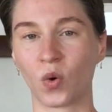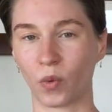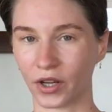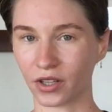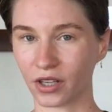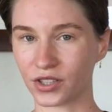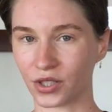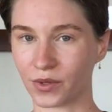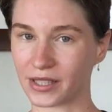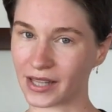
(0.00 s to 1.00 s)
What you're gonna
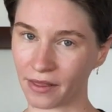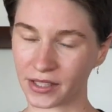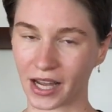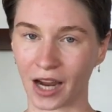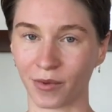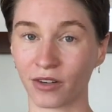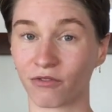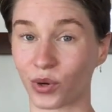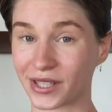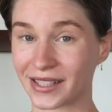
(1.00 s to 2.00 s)
do is set the timer
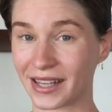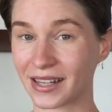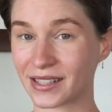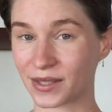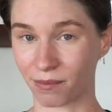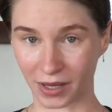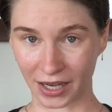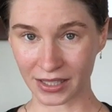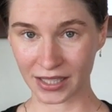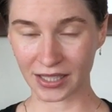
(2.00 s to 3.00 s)
for six
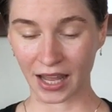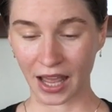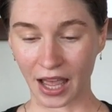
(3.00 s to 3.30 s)
minutes